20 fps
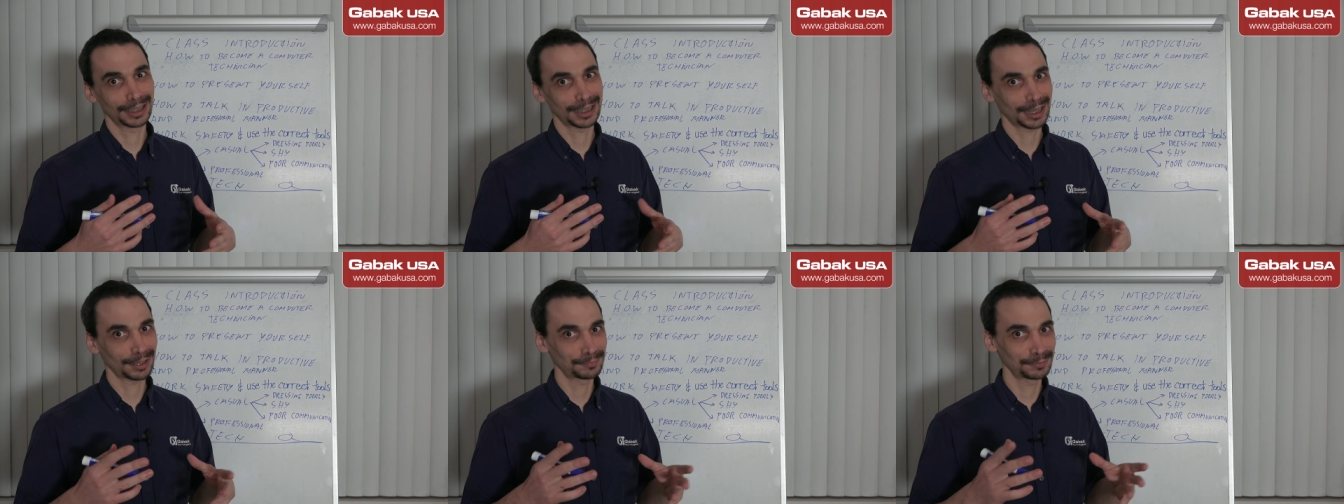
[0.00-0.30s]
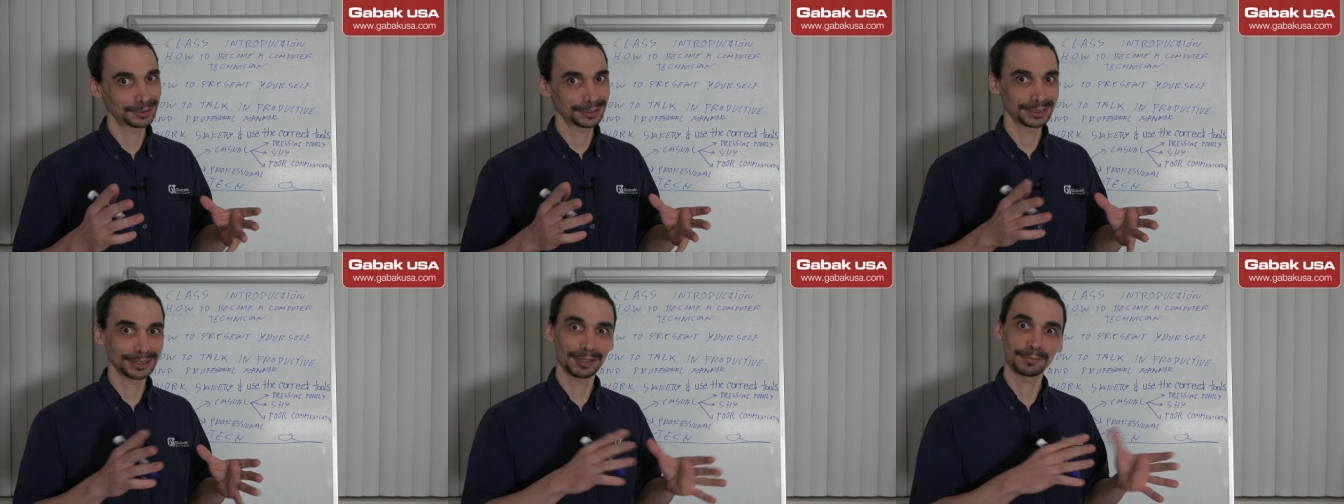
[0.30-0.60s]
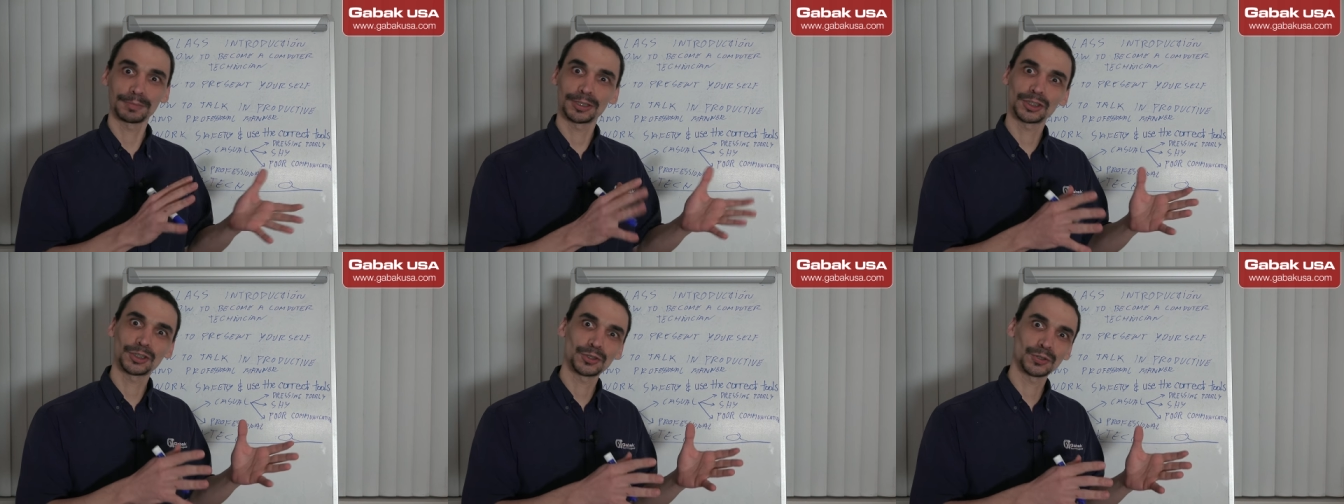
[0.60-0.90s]
have
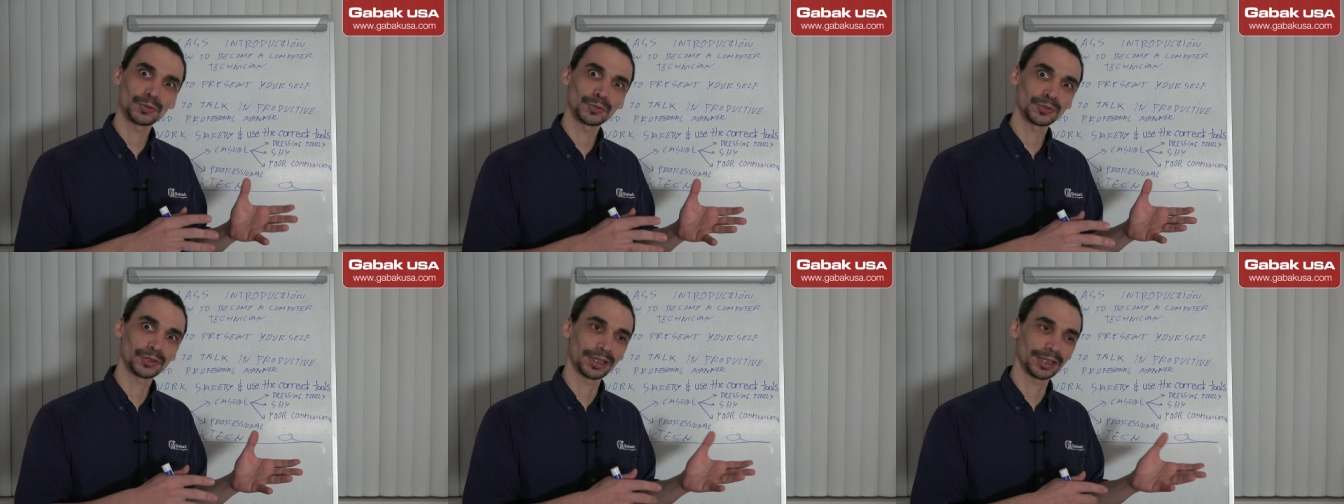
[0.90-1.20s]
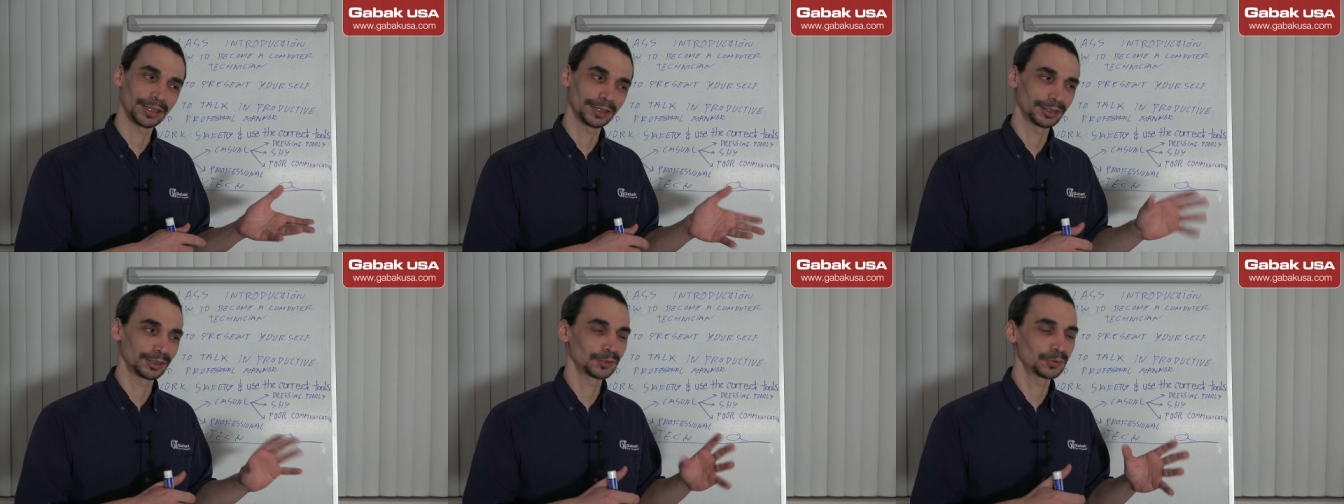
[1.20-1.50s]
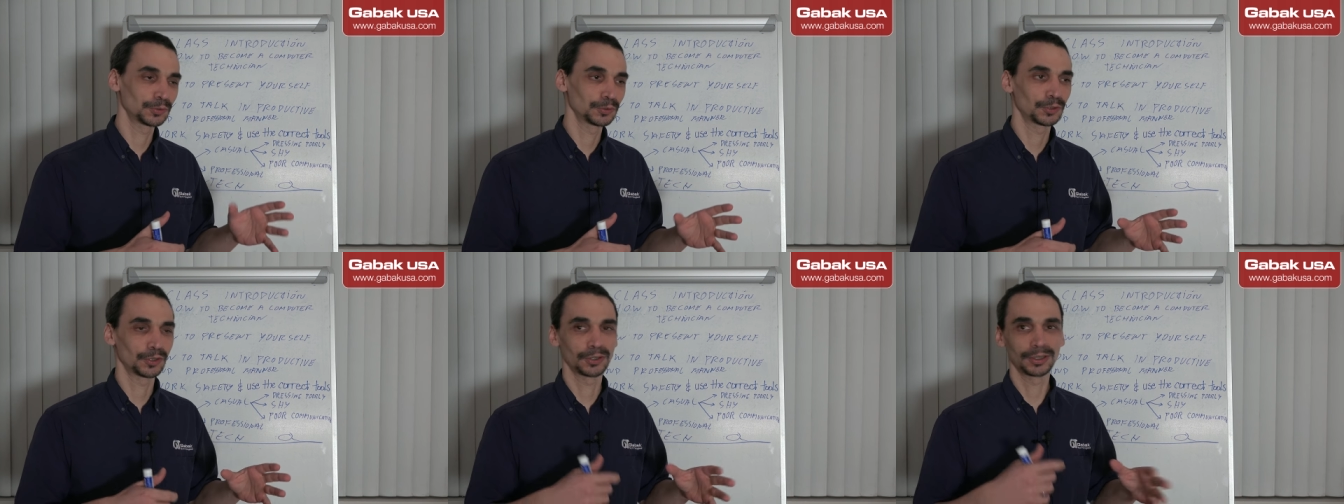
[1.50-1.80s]
some issues and
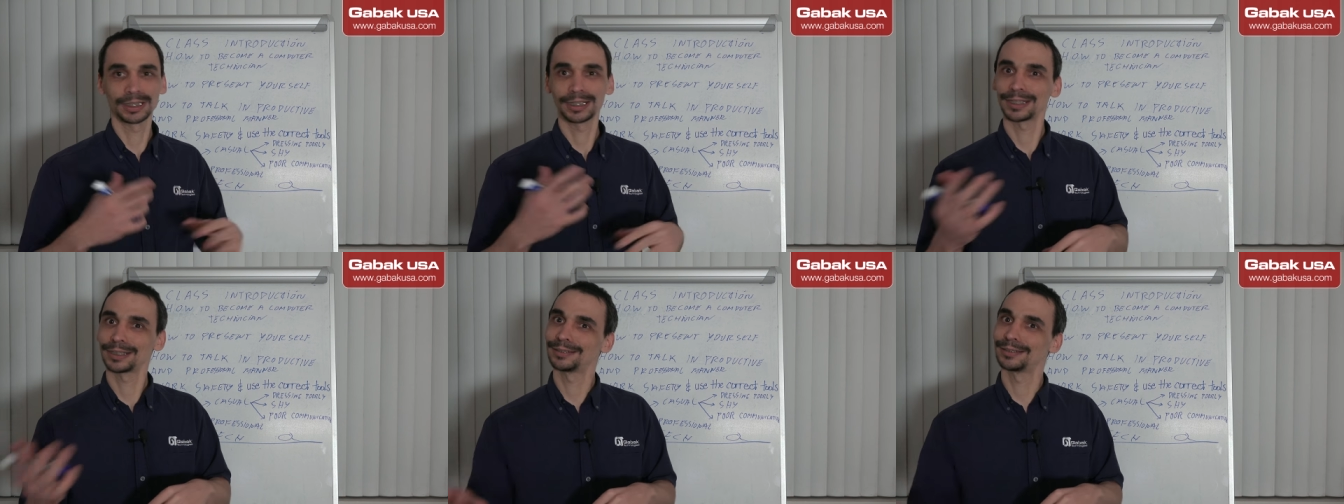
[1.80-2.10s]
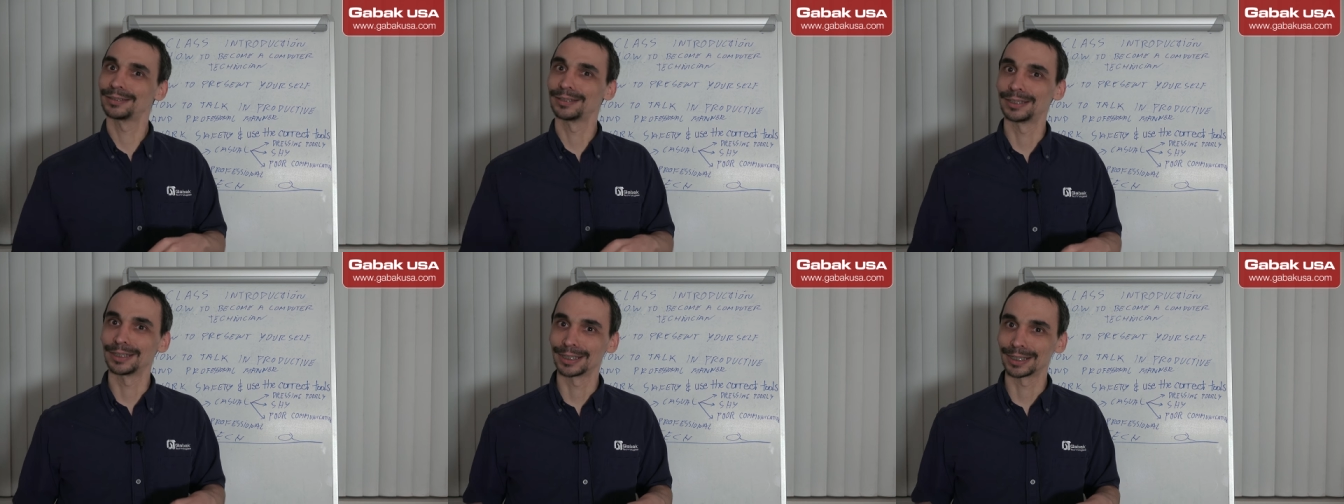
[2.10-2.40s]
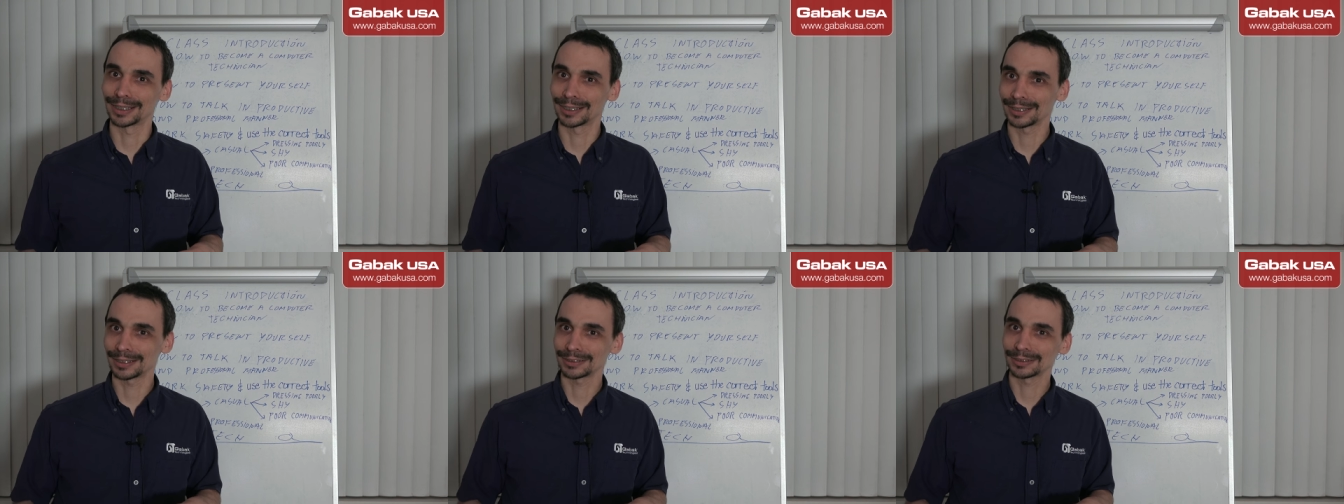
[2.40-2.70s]
you don't let the
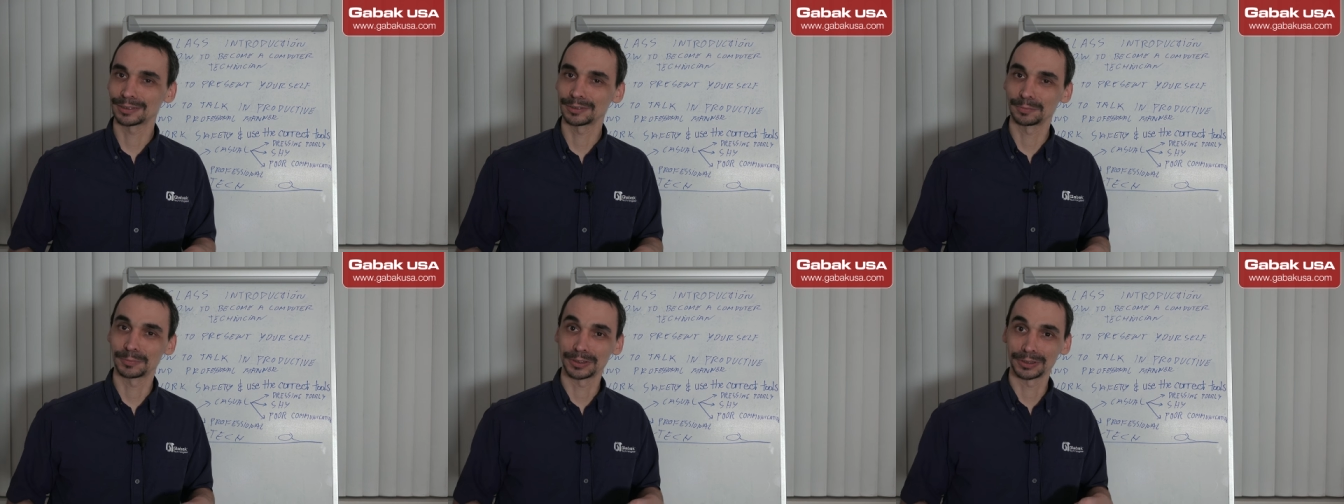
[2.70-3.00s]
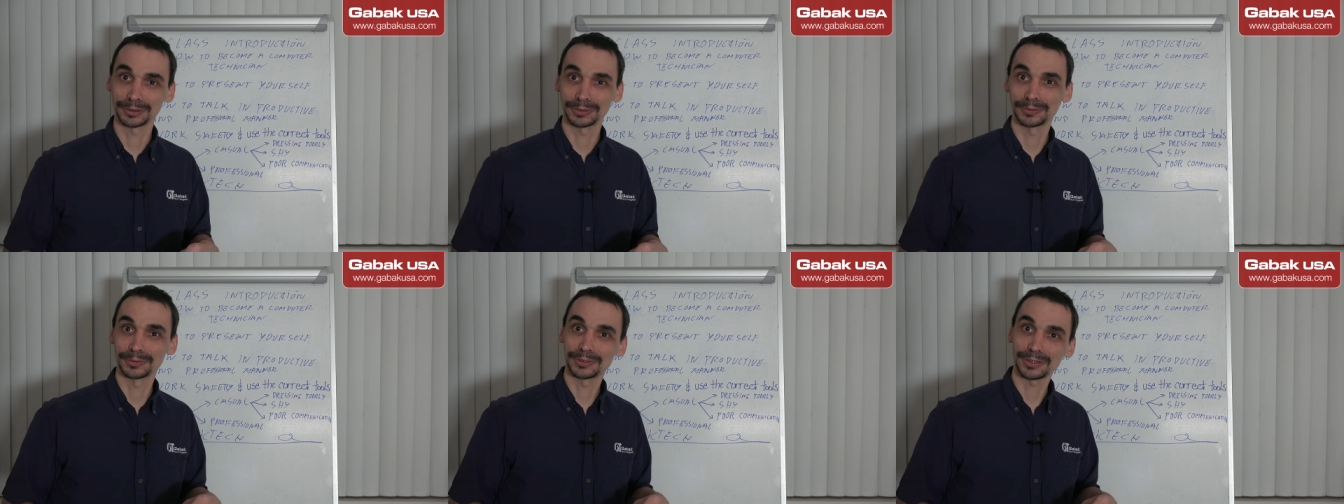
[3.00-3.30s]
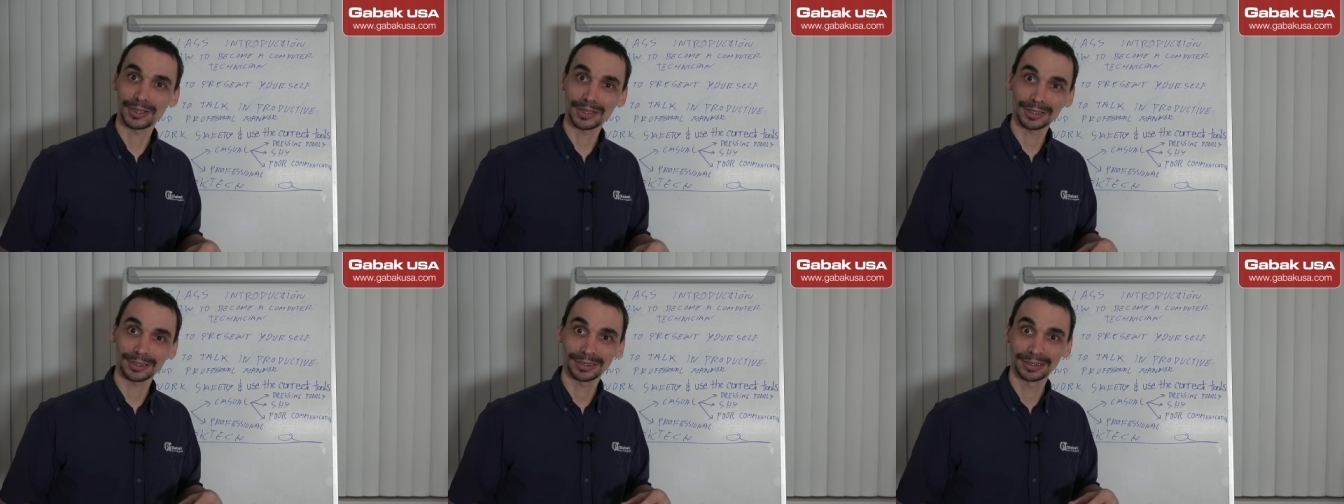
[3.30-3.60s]
customer to
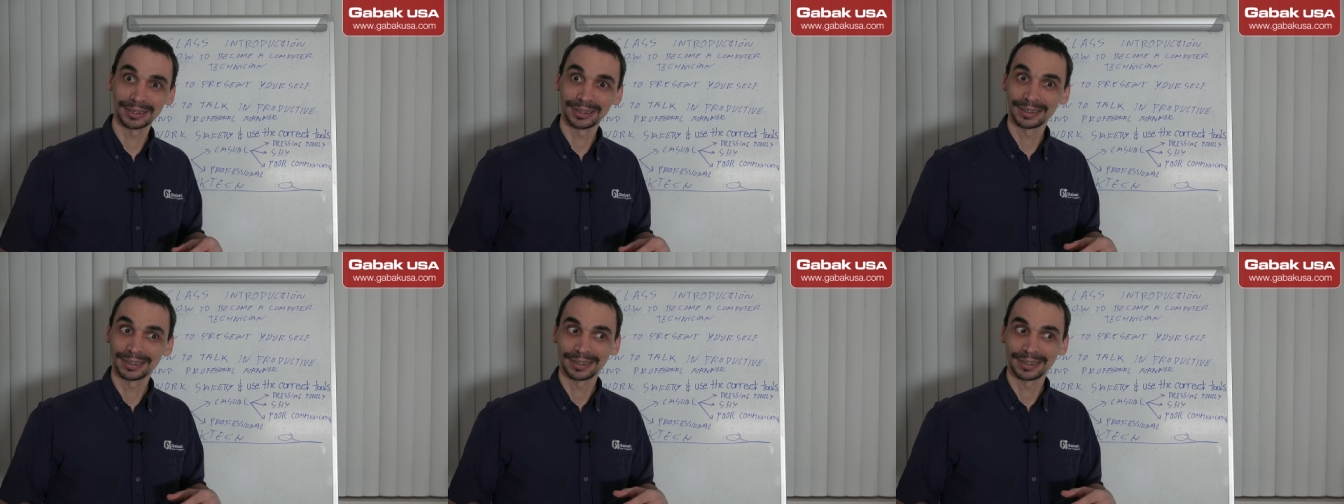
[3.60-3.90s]
talk,